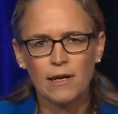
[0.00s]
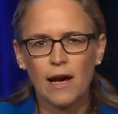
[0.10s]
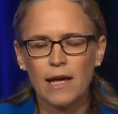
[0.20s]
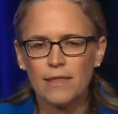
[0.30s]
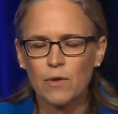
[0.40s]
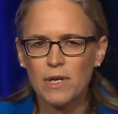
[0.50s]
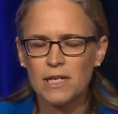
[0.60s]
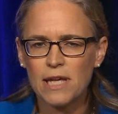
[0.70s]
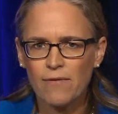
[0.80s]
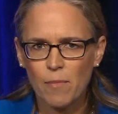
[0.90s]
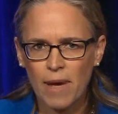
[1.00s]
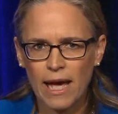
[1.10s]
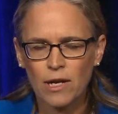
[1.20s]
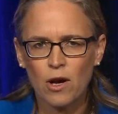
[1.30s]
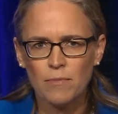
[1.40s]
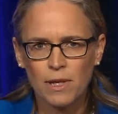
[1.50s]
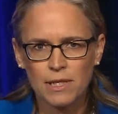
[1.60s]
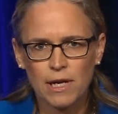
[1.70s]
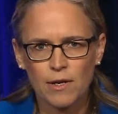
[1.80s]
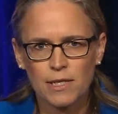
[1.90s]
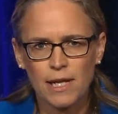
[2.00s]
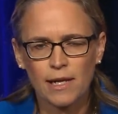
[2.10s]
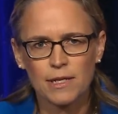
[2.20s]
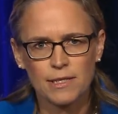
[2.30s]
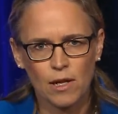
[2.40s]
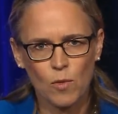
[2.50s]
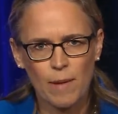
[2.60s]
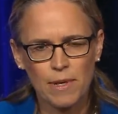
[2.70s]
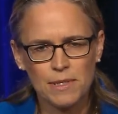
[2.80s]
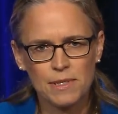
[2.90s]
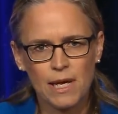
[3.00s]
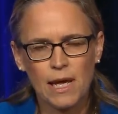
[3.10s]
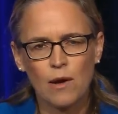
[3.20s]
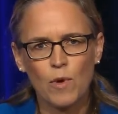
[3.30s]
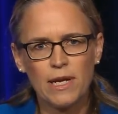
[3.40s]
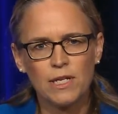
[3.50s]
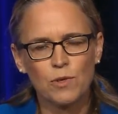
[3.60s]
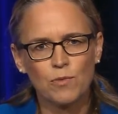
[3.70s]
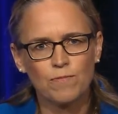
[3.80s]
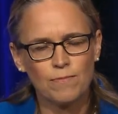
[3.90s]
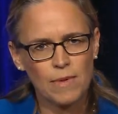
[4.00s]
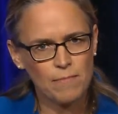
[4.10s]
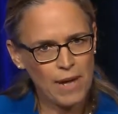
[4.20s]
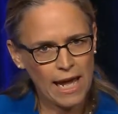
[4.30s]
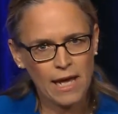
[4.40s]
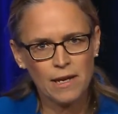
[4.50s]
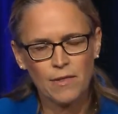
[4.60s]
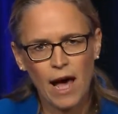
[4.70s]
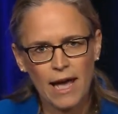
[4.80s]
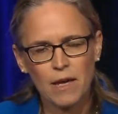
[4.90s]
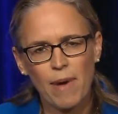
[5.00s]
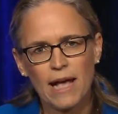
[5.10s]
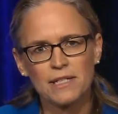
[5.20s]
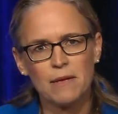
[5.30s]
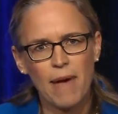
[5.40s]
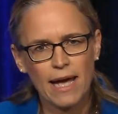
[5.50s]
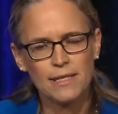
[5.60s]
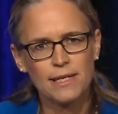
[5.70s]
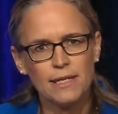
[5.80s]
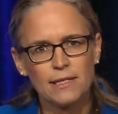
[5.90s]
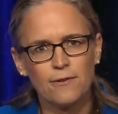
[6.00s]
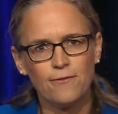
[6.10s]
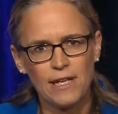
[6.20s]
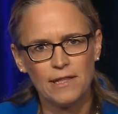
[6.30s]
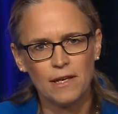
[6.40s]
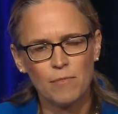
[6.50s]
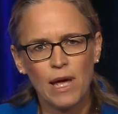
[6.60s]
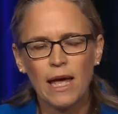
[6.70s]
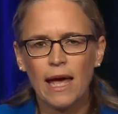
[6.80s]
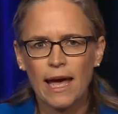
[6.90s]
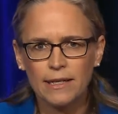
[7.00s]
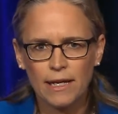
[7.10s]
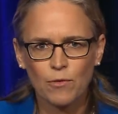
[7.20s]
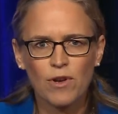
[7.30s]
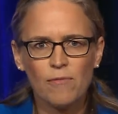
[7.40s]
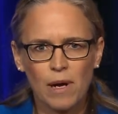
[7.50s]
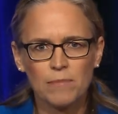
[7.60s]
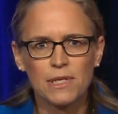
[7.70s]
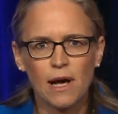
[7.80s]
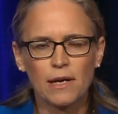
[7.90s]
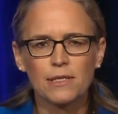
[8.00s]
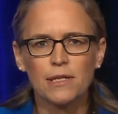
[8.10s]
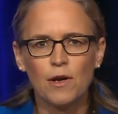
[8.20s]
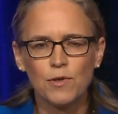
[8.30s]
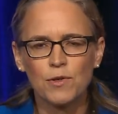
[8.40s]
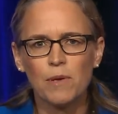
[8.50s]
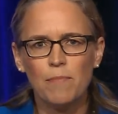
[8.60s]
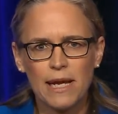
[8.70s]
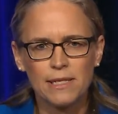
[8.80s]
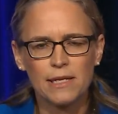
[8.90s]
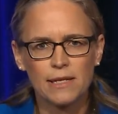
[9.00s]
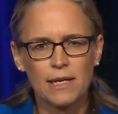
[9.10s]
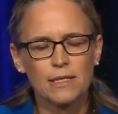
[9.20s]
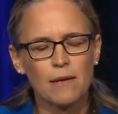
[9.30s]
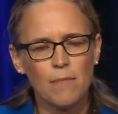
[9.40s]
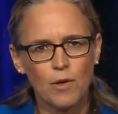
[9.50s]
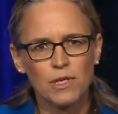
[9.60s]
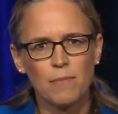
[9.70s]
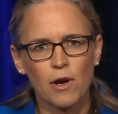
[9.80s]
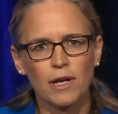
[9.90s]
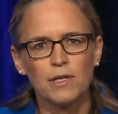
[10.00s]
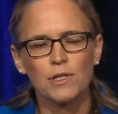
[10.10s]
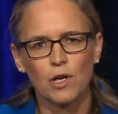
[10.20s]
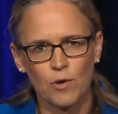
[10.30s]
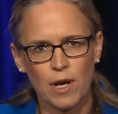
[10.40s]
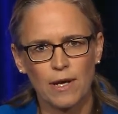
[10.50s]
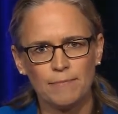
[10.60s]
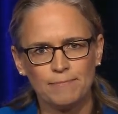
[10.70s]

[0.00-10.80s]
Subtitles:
I think we need to have a ban on military-style assault weapons. We need to ban the high-capacity magazines that feed them and get rid of bump stocks. And those are some basic things that most Americans agree on.